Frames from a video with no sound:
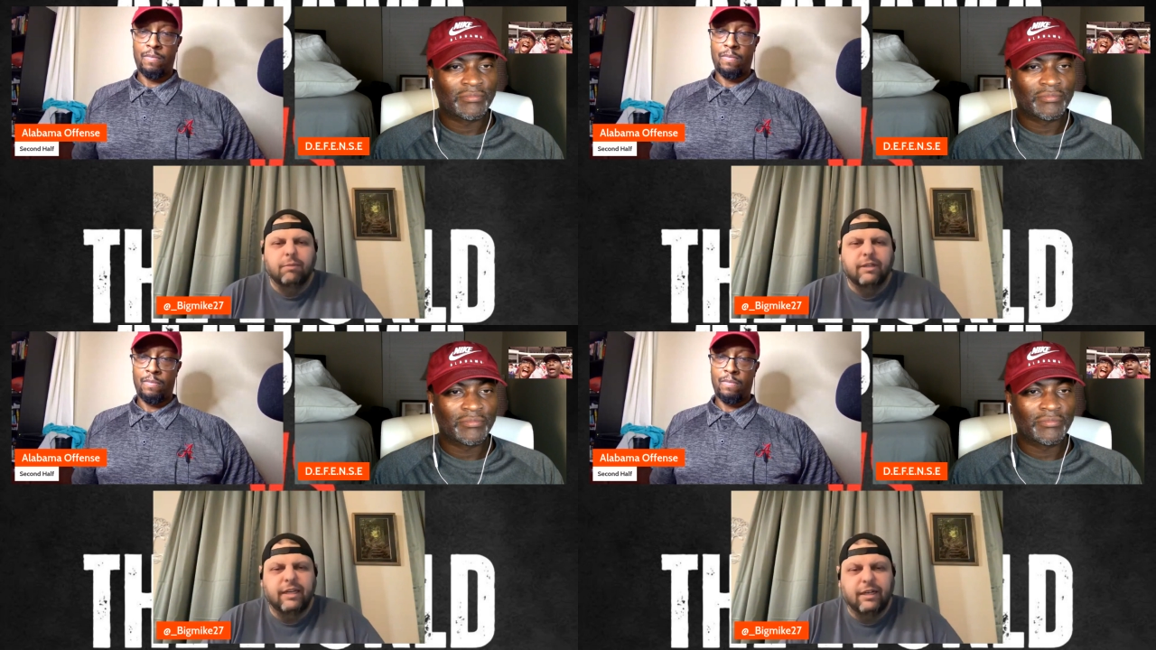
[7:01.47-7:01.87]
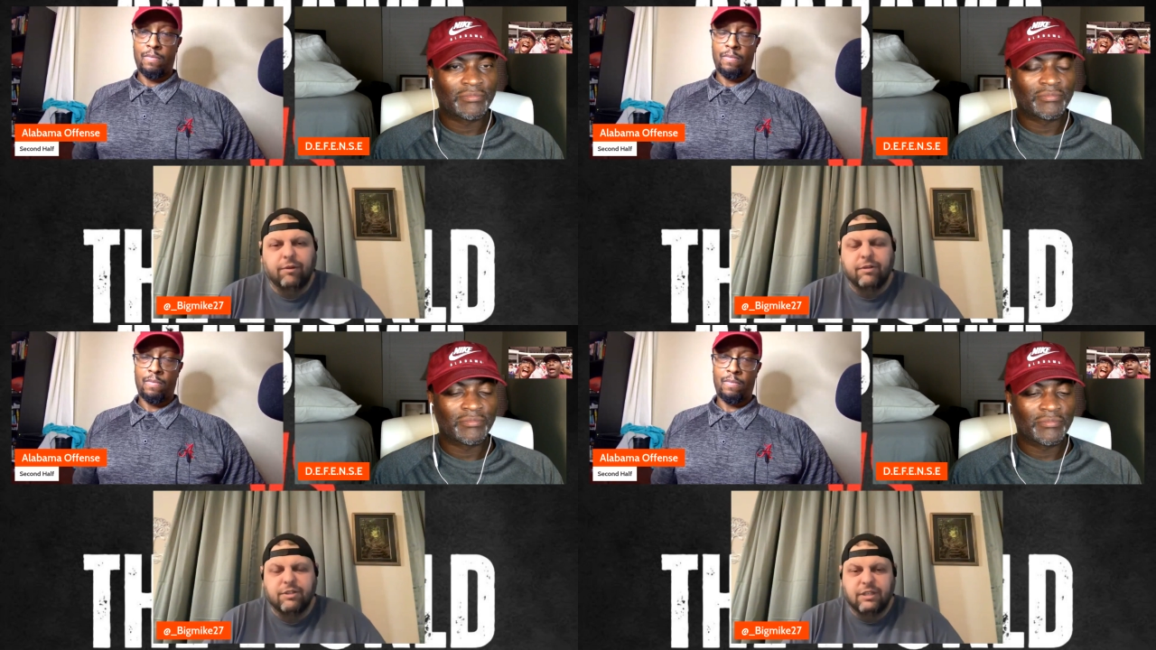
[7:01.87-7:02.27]
Speaker 1: Big D, I know
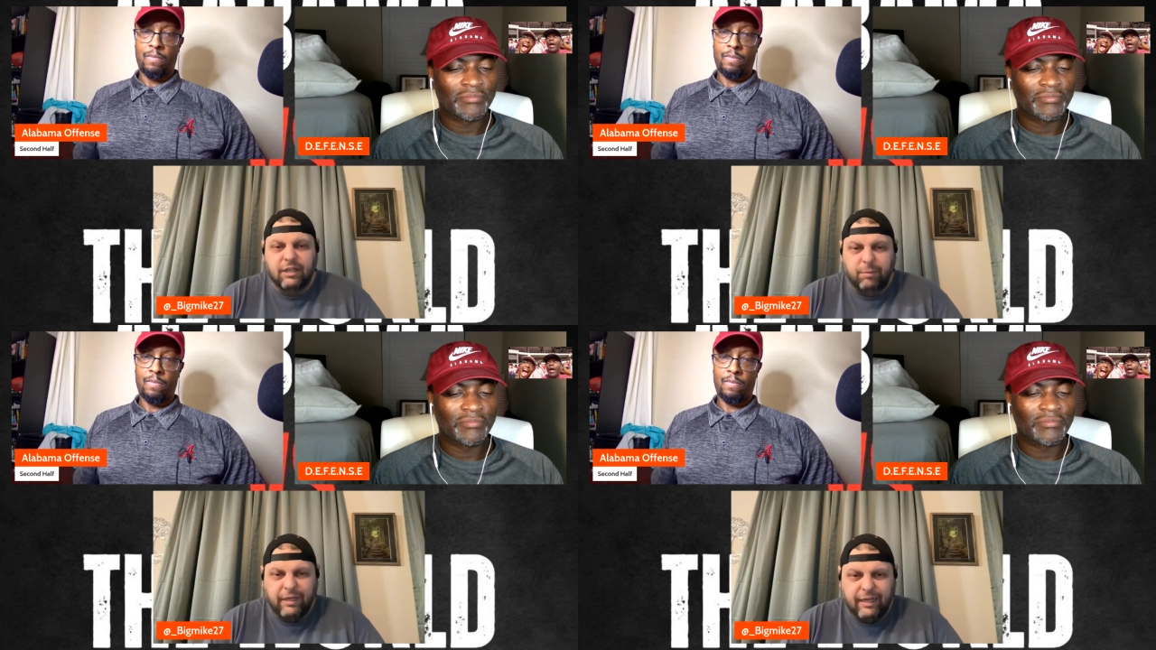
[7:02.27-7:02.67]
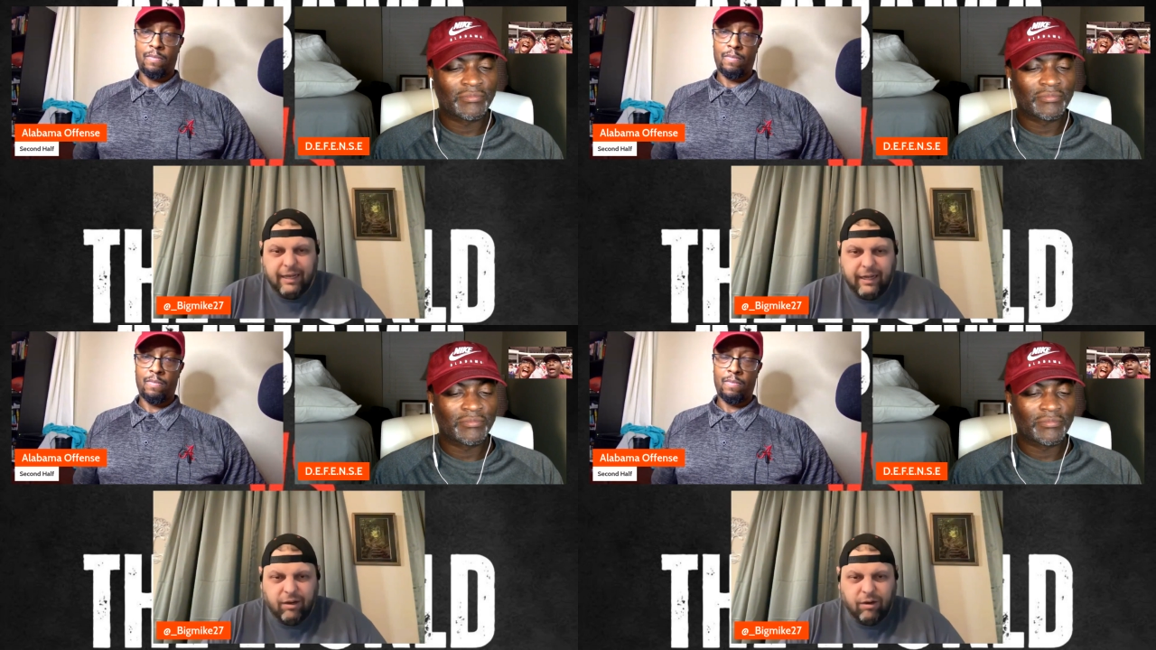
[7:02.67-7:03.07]
there's going to be
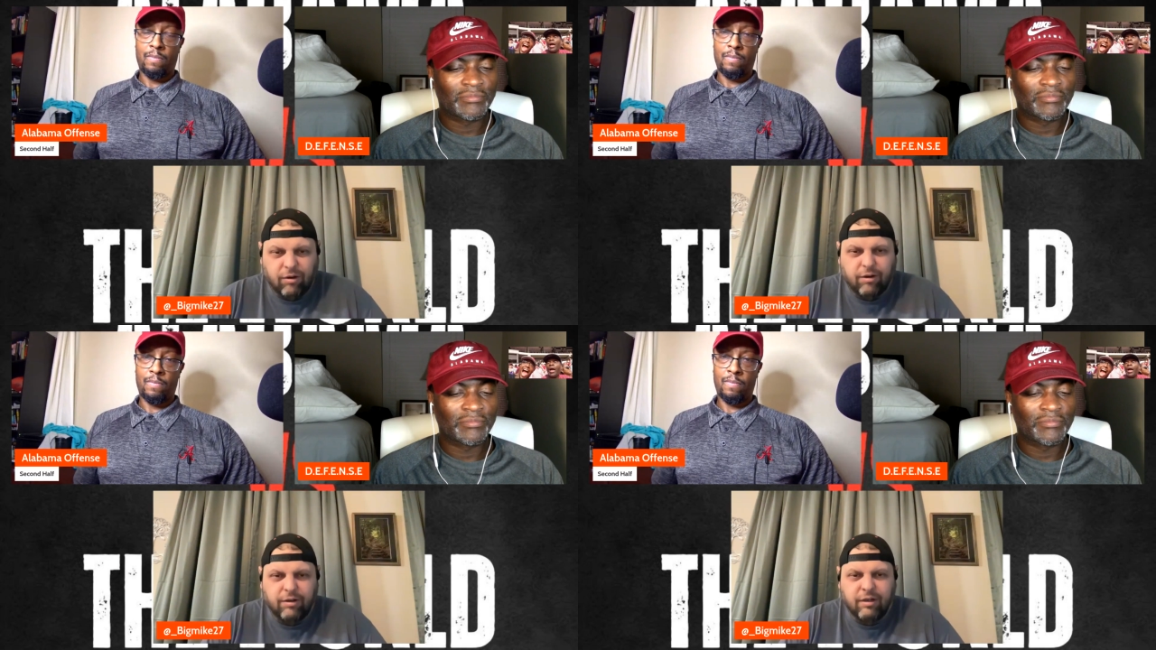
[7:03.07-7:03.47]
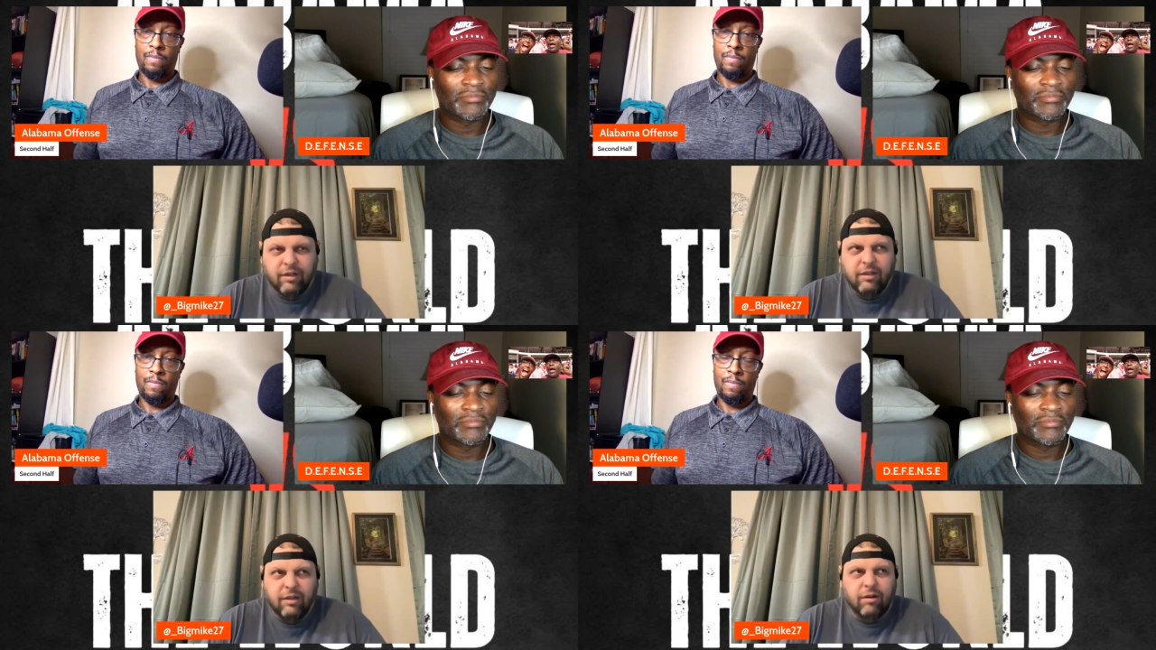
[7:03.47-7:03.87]
a hard
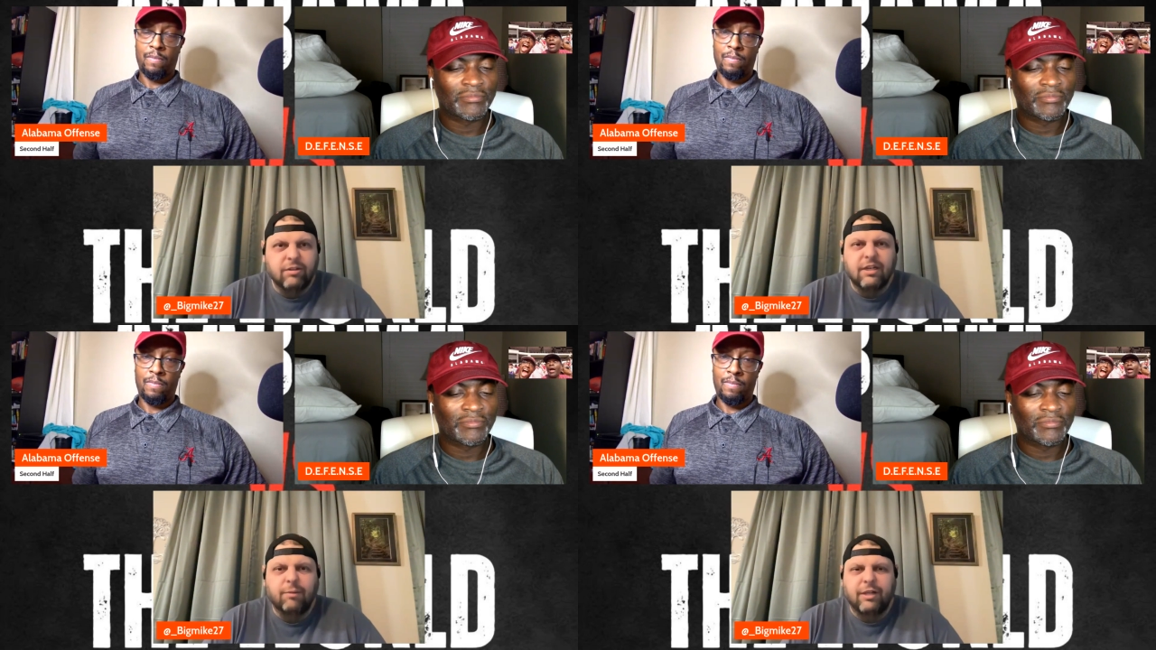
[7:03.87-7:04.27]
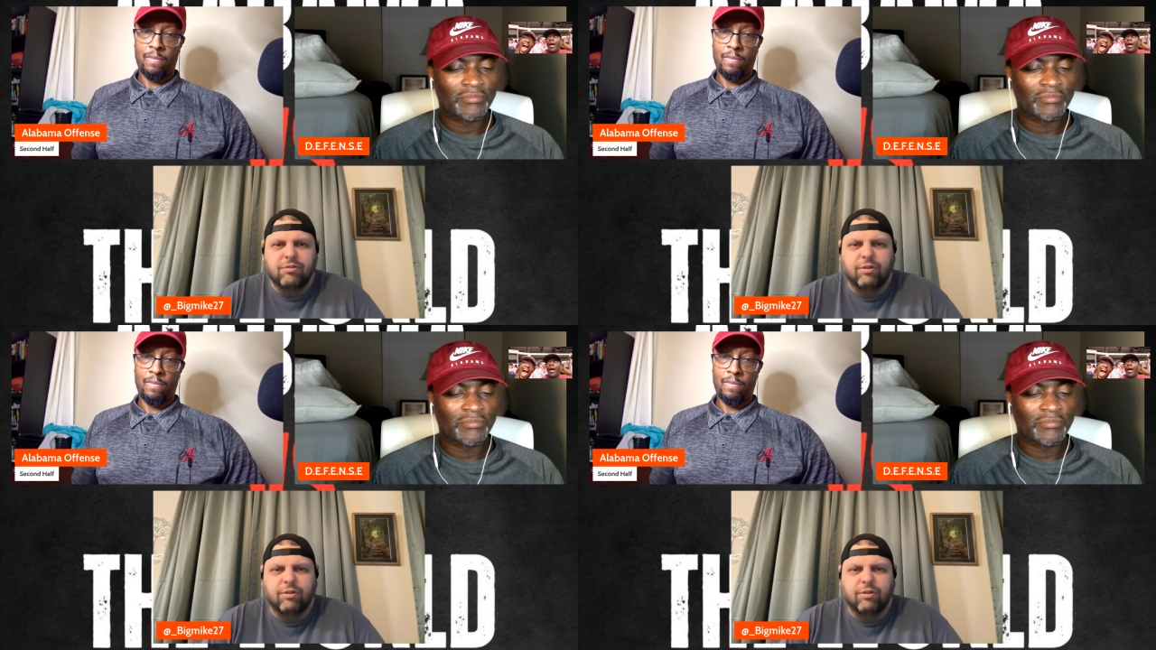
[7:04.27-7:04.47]
hard time answering